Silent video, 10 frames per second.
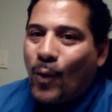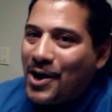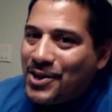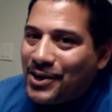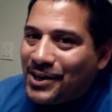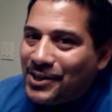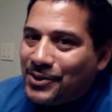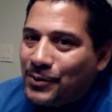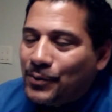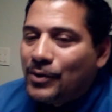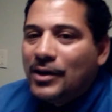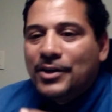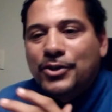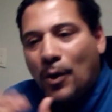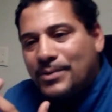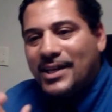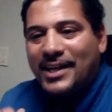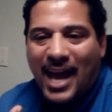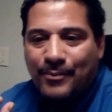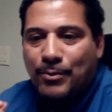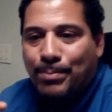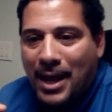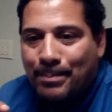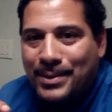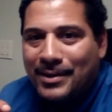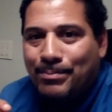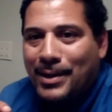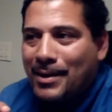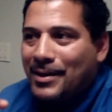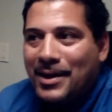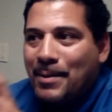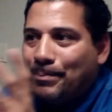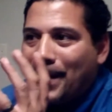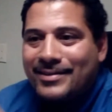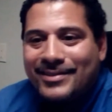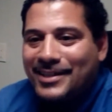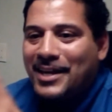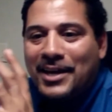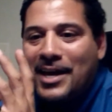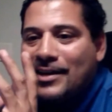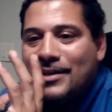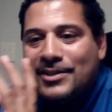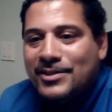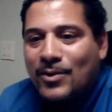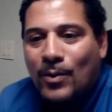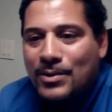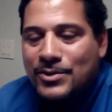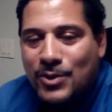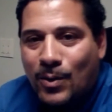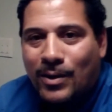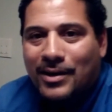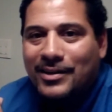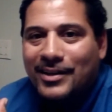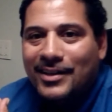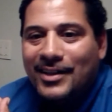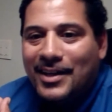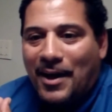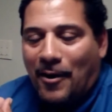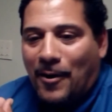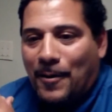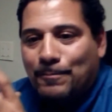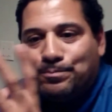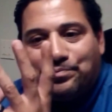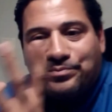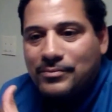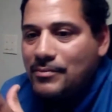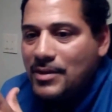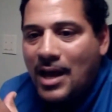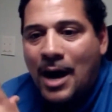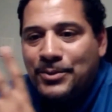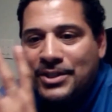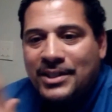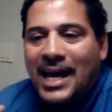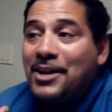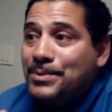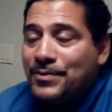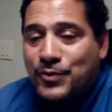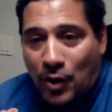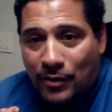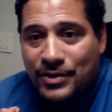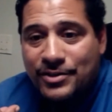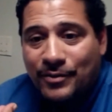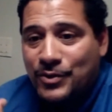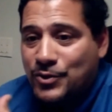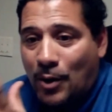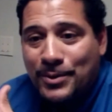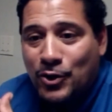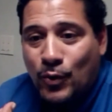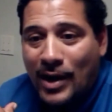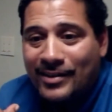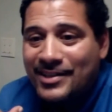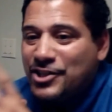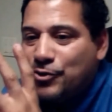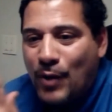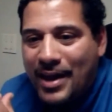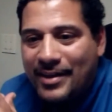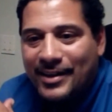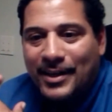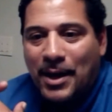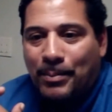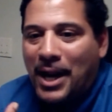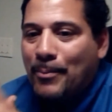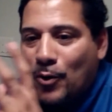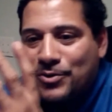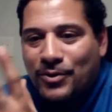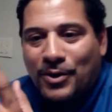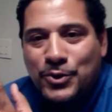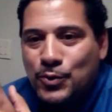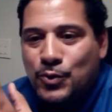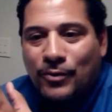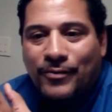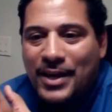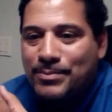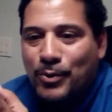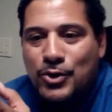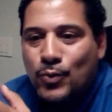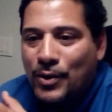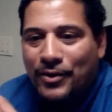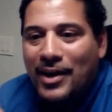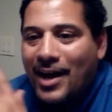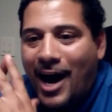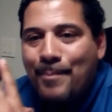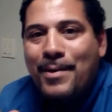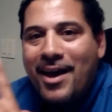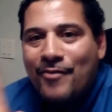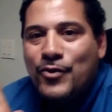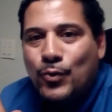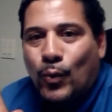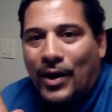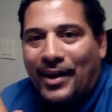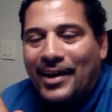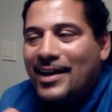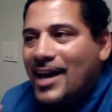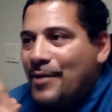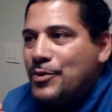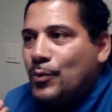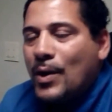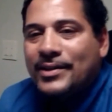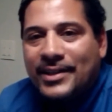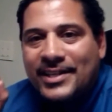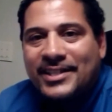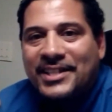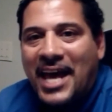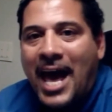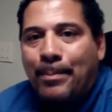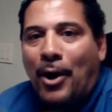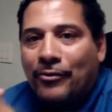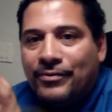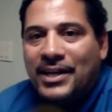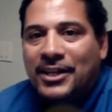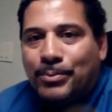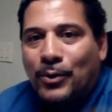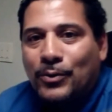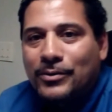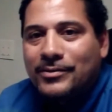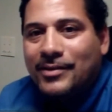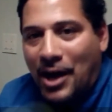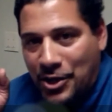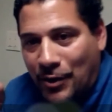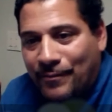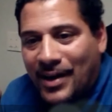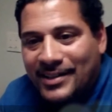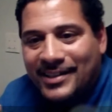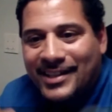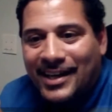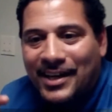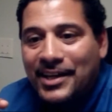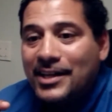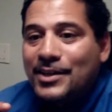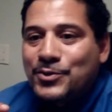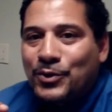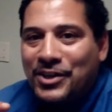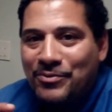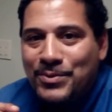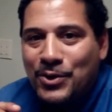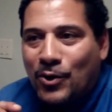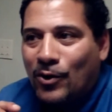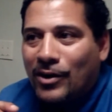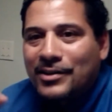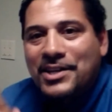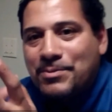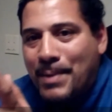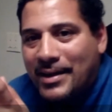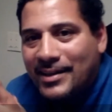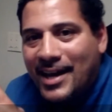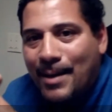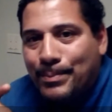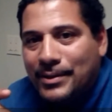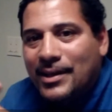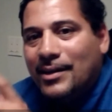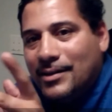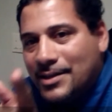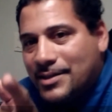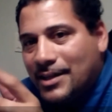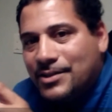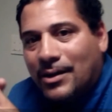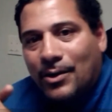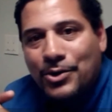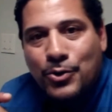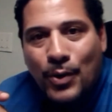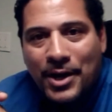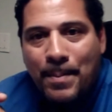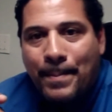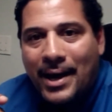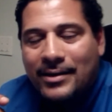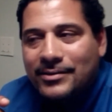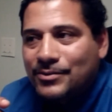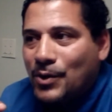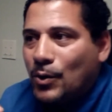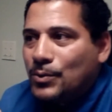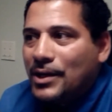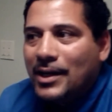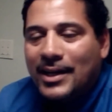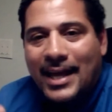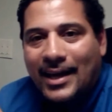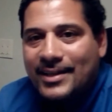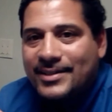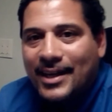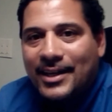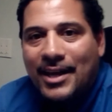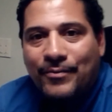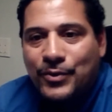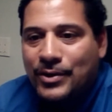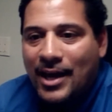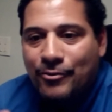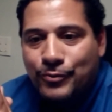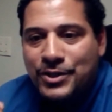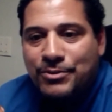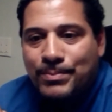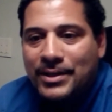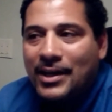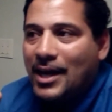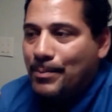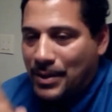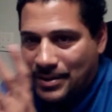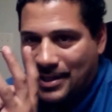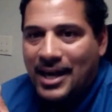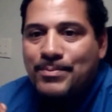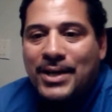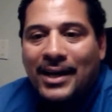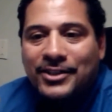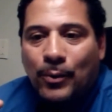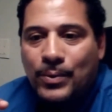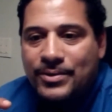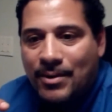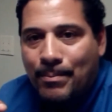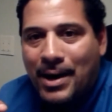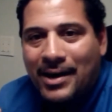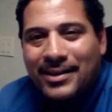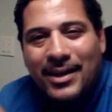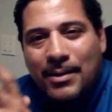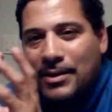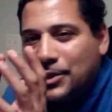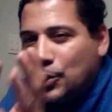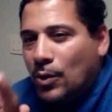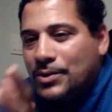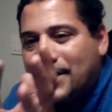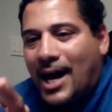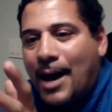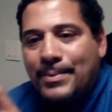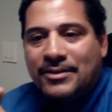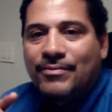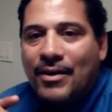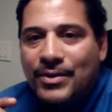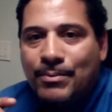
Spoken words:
what you're gonna do? You always gonna have your plan B and plan C and so on. I'm just glad to be of service. If you saw me on Craigslist, great. But I'm also on YouTube, Facebook, Twitter. I'm everywhere. Everywhere that there's an app available, you'll find the Don. So give me a call. Let's make it happen. Let's get your auto credit back in the road. Like I said, if you can't reach me because I am tied up with somebody, your time is